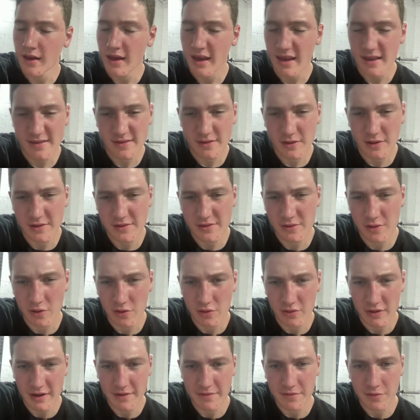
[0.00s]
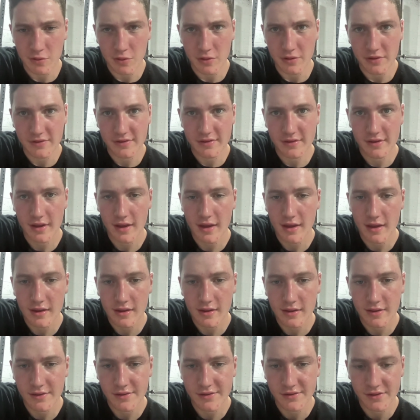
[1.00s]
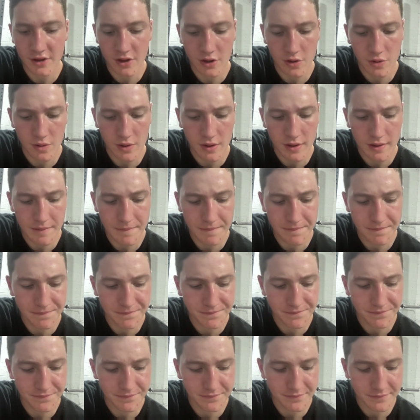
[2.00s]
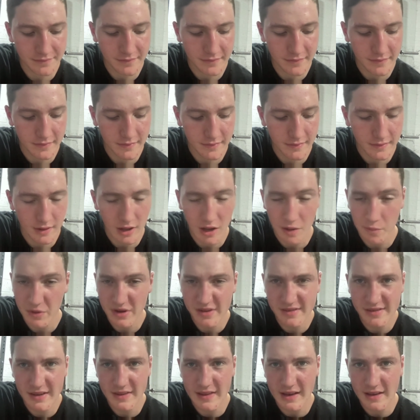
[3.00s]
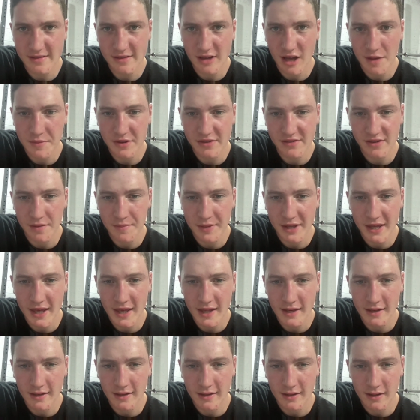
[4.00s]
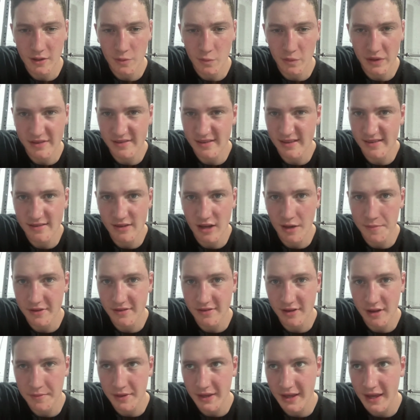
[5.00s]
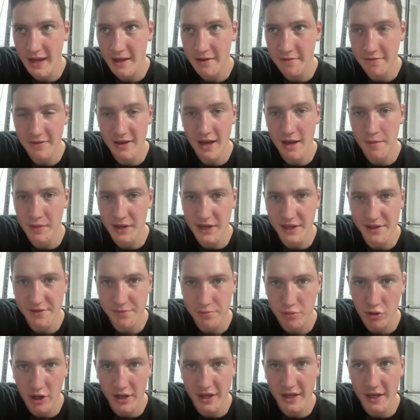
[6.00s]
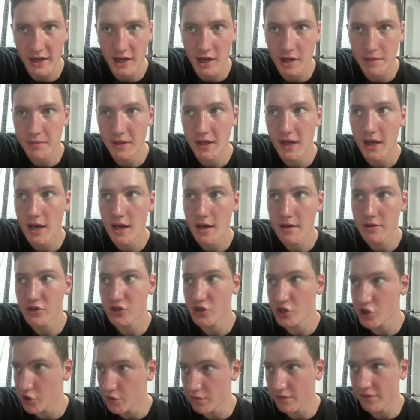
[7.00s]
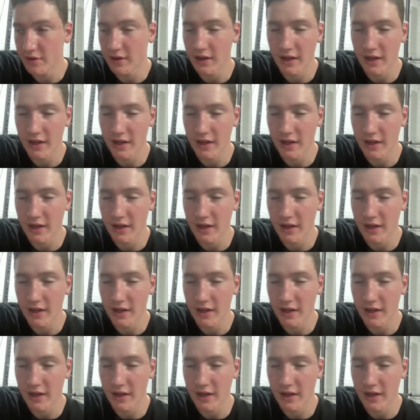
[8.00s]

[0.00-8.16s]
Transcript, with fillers: it's not it's not a great force. So um, and we see that time and time again. We see time and time again families breaking up due to